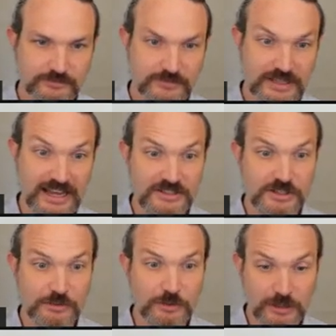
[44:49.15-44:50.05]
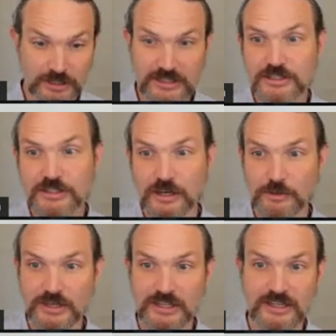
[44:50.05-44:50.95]
Yeah, so we're going to need to go
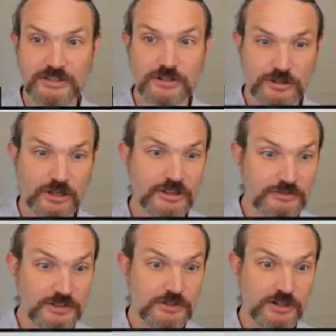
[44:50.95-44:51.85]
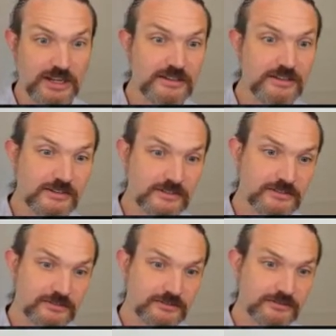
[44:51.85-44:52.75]
in and turn on the feature gate.
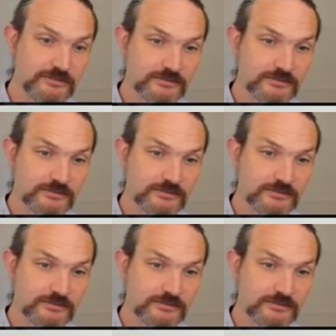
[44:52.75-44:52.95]
Yep.